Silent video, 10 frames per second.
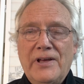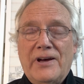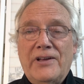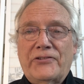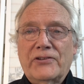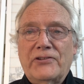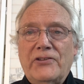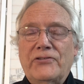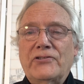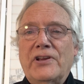I
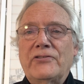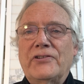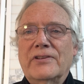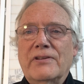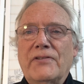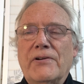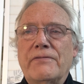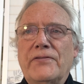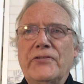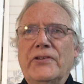suggest changing the very
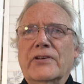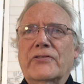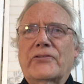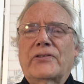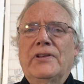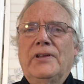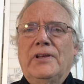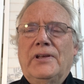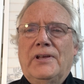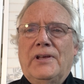physics
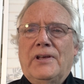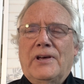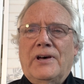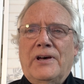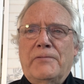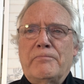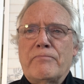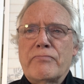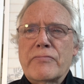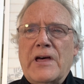
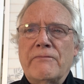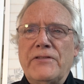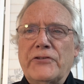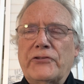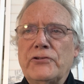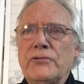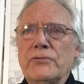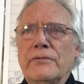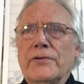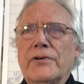of this
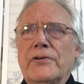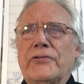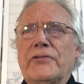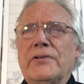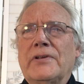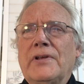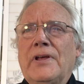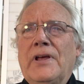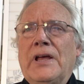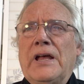universe.
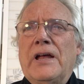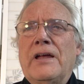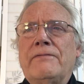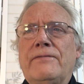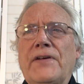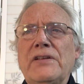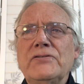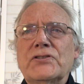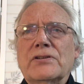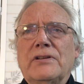
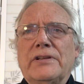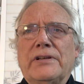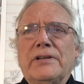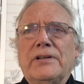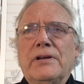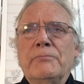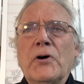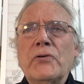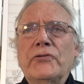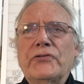Eventually,
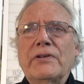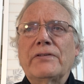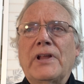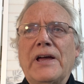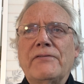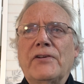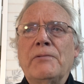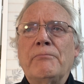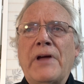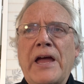most of life
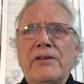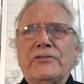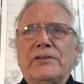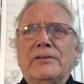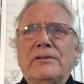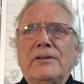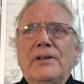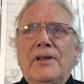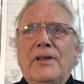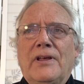
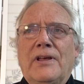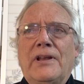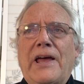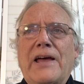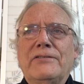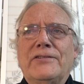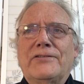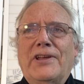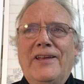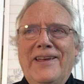imagined it had to
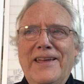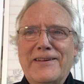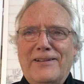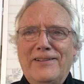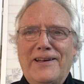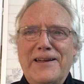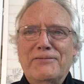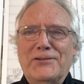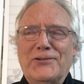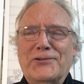take
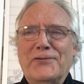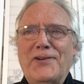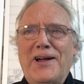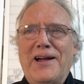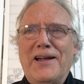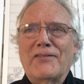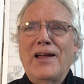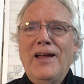life to survive.